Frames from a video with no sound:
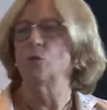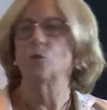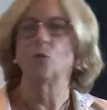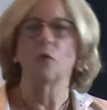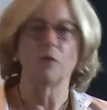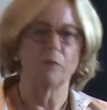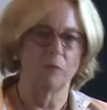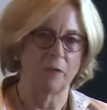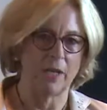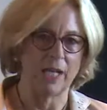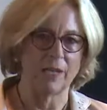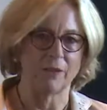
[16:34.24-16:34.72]

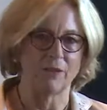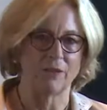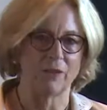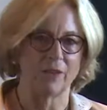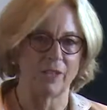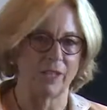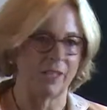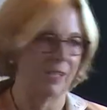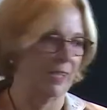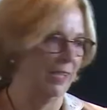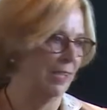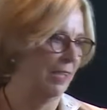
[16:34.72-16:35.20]

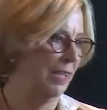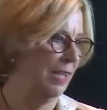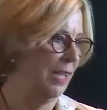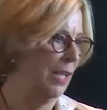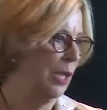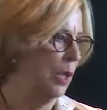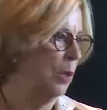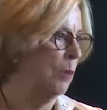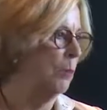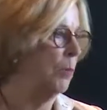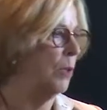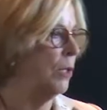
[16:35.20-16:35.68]
reflecting.
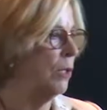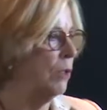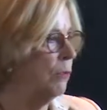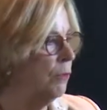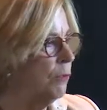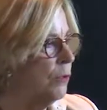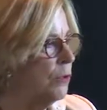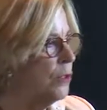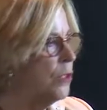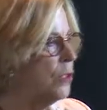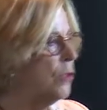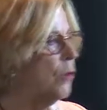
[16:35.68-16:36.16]
But
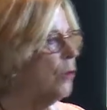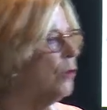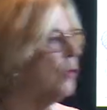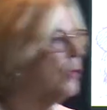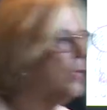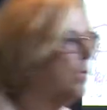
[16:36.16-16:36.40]
if you saw